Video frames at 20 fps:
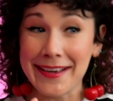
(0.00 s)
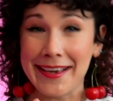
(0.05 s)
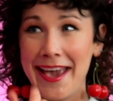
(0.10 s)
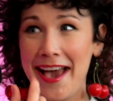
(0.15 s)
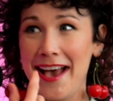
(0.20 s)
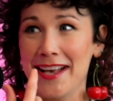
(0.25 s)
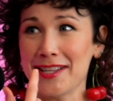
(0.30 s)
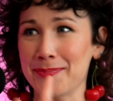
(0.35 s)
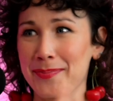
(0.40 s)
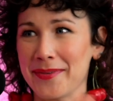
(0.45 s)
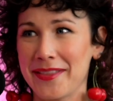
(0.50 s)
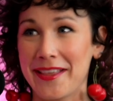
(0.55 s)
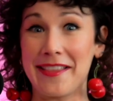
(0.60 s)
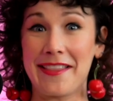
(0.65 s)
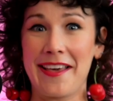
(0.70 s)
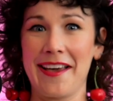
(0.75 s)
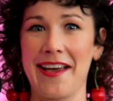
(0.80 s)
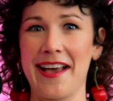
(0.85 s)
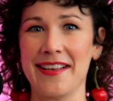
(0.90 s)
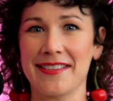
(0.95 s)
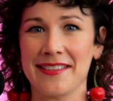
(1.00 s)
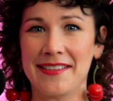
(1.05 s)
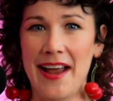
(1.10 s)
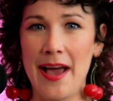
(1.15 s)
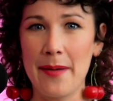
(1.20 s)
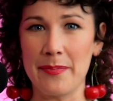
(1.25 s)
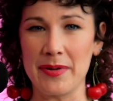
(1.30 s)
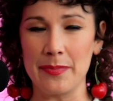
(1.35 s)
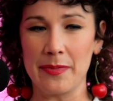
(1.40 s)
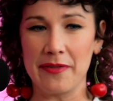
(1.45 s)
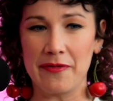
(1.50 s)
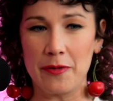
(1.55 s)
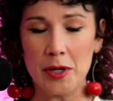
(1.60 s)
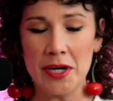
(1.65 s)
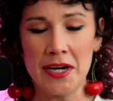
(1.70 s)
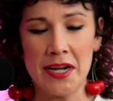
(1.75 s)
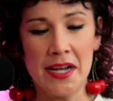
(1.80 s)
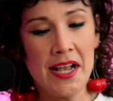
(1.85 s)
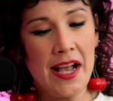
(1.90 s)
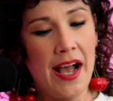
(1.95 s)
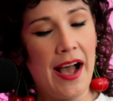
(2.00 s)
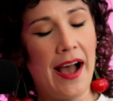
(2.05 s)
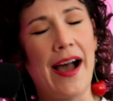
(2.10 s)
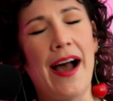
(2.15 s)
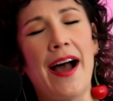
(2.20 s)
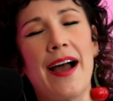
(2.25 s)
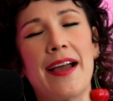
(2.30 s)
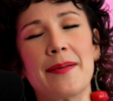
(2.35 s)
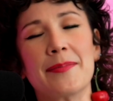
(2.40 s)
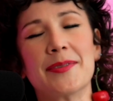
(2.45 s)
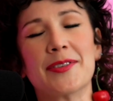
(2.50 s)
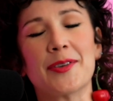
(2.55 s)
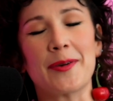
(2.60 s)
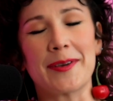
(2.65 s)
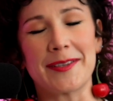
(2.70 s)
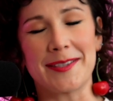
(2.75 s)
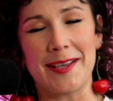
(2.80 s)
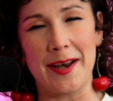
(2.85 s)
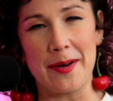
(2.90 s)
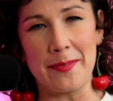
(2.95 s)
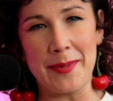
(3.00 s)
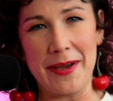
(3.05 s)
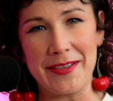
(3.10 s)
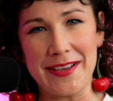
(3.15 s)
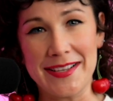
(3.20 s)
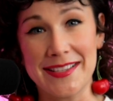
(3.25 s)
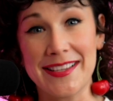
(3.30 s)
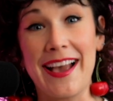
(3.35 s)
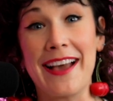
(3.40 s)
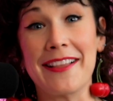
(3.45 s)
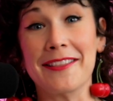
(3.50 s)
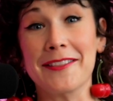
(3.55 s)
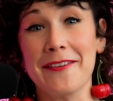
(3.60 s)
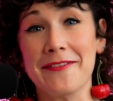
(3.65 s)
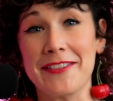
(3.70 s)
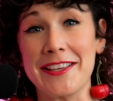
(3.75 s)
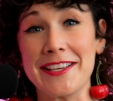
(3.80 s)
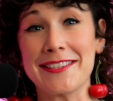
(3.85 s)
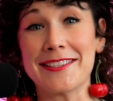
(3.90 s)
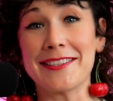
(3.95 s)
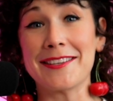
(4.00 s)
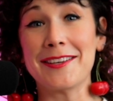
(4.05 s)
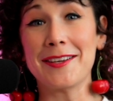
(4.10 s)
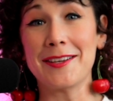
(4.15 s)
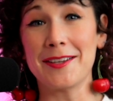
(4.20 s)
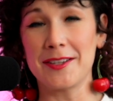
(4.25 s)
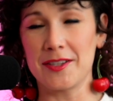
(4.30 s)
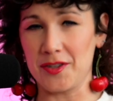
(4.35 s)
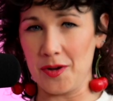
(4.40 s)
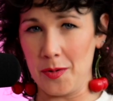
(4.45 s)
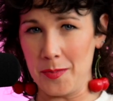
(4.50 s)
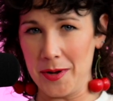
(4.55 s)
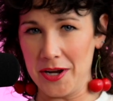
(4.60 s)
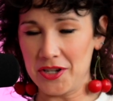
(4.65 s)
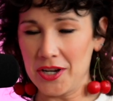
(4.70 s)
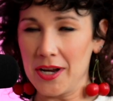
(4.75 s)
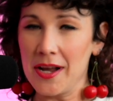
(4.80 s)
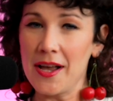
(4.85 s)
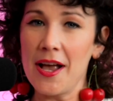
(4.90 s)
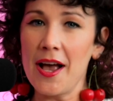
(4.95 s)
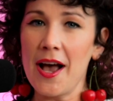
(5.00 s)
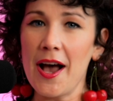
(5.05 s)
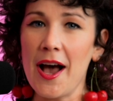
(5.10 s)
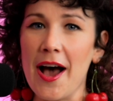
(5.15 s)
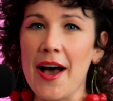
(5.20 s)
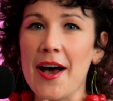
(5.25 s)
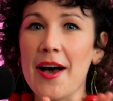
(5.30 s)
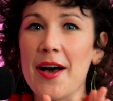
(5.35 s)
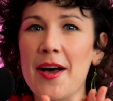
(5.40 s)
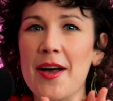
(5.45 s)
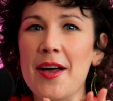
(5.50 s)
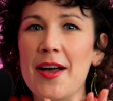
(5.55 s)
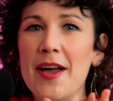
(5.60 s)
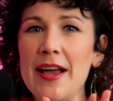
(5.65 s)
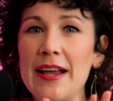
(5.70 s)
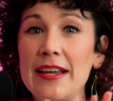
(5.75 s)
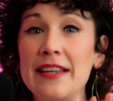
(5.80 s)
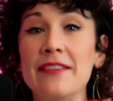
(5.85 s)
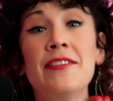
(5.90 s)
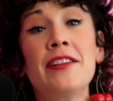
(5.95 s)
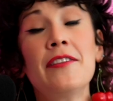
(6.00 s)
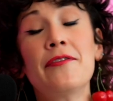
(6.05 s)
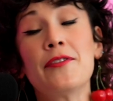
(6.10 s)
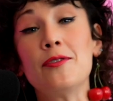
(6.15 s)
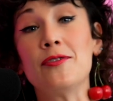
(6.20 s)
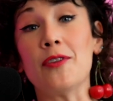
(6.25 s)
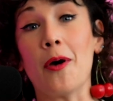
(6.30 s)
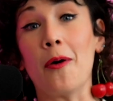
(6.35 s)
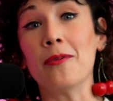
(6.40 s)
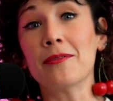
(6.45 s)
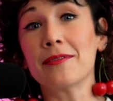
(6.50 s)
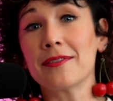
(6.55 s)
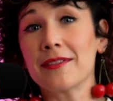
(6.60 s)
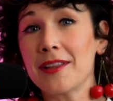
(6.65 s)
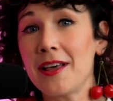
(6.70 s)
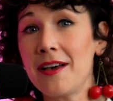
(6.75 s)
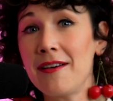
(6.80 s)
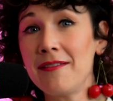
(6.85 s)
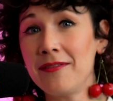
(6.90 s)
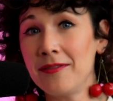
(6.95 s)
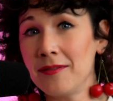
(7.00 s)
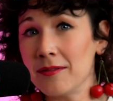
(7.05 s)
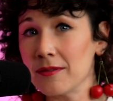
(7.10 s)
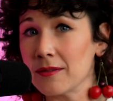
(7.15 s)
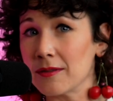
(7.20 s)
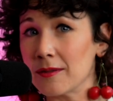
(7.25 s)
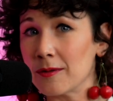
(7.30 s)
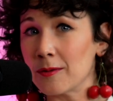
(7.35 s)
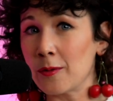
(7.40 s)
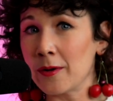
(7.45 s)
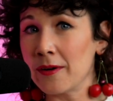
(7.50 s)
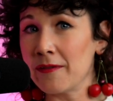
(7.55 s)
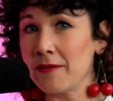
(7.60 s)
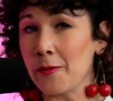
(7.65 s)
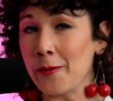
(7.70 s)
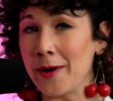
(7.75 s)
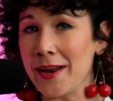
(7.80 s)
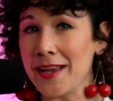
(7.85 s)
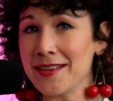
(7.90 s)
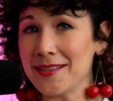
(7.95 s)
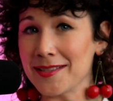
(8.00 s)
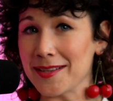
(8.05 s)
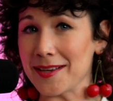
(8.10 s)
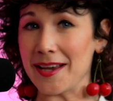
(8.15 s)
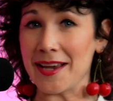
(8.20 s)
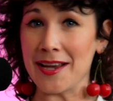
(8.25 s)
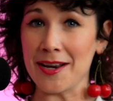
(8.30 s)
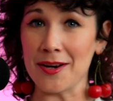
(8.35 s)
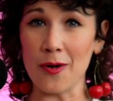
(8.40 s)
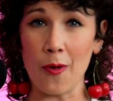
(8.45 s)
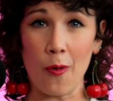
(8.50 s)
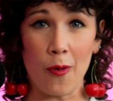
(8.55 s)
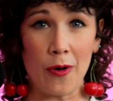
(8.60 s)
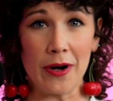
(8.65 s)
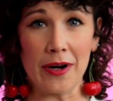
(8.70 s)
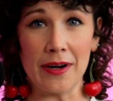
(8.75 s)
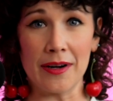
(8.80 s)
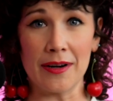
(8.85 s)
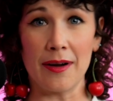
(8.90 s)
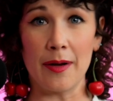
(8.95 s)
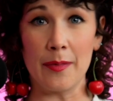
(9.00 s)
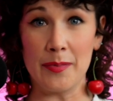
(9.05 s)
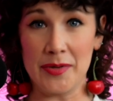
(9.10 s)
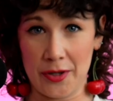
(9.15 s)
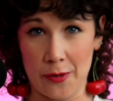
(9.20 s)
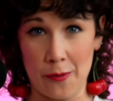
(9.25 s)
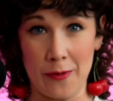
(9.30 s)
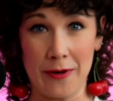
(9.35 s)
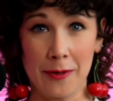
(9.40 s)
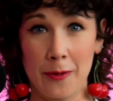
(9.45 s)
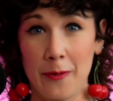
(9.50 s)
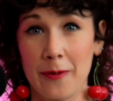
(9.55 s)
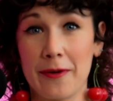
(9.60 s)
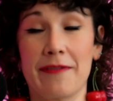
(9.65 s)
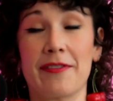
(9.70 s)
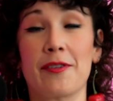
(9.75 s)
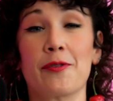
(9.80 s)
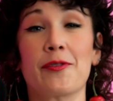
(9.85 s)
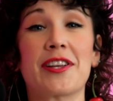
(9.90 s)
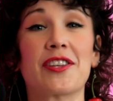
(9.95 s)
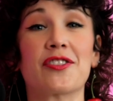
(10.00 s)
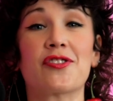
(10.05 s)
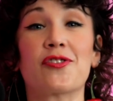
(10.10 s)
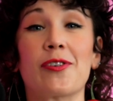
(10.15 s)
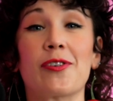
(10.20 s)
gasp that that hasn't happened before. I am so excited about this. I love this so much. Uh, even if you don't love Lord of the Rings and or obscure Lord of the Rings